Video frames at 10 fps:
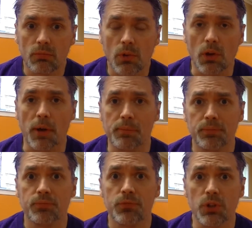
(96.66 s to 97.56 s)
All right,
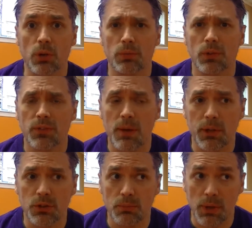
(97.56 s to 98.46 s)
so if that
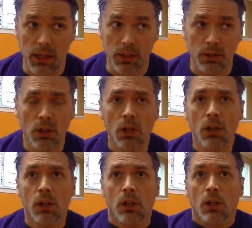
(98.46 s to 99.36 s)
makes you mad,
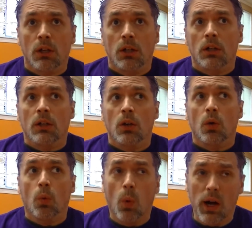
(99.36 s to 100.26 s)

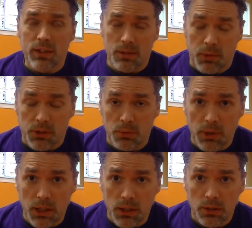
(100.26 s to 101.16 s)
why does it make you mad?